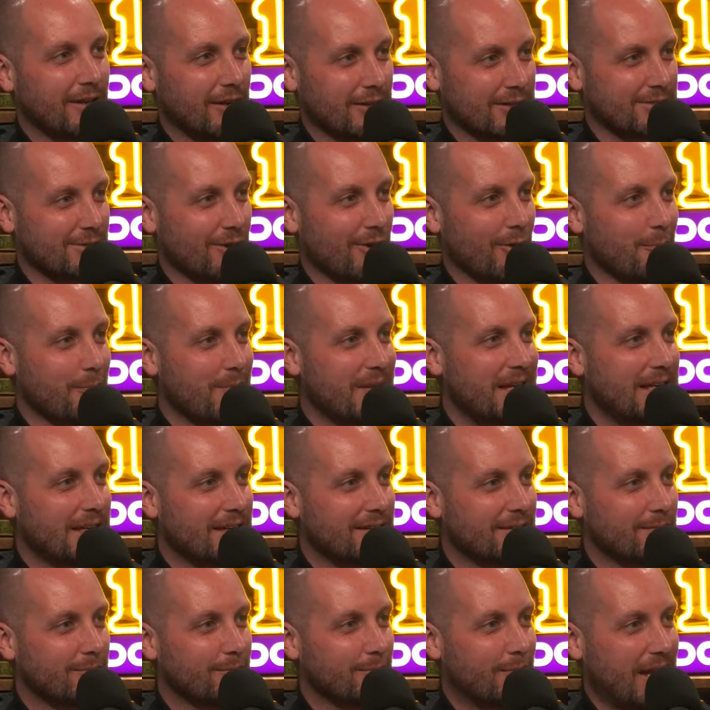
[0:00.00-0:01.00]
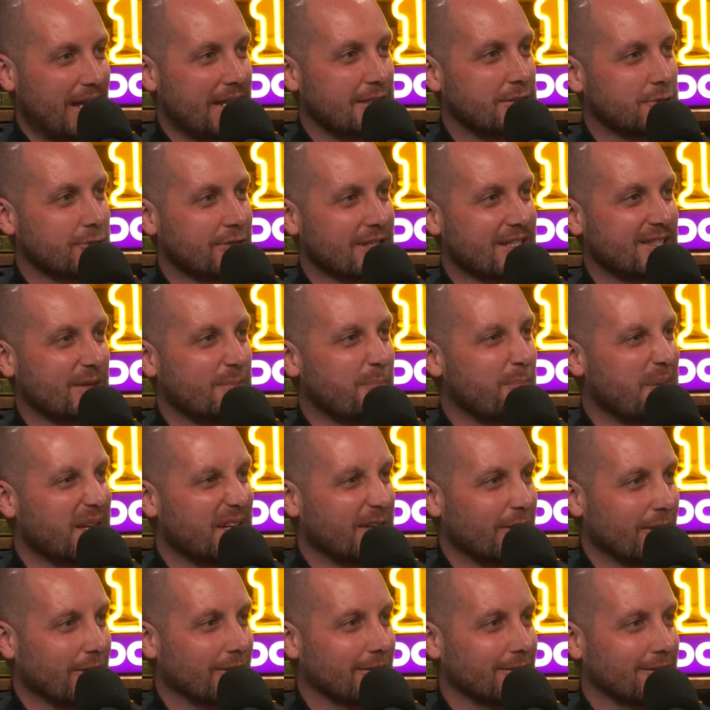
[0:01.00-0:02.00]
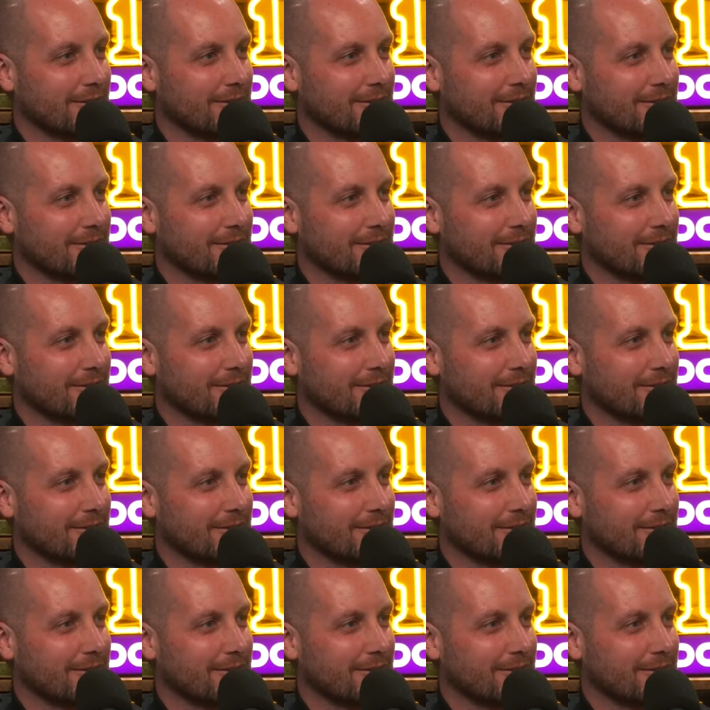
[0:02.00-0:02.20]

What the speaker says: It's all meat, pastries, and beer.